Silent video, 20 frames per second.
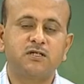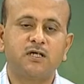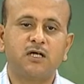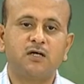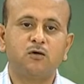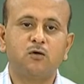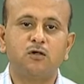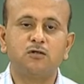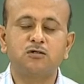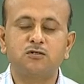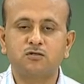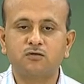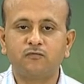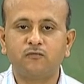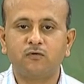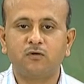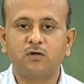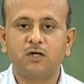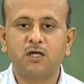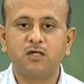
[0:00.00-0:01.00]
and also
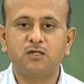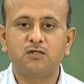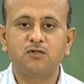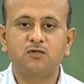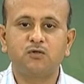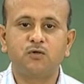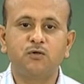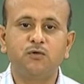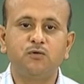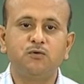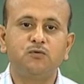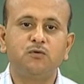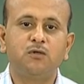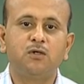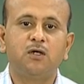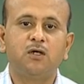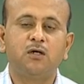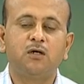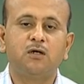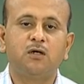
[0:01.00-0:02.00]
I will show you
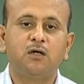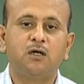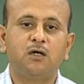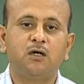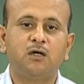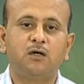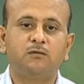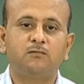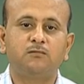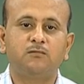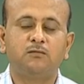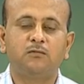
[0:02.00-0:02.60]
uh,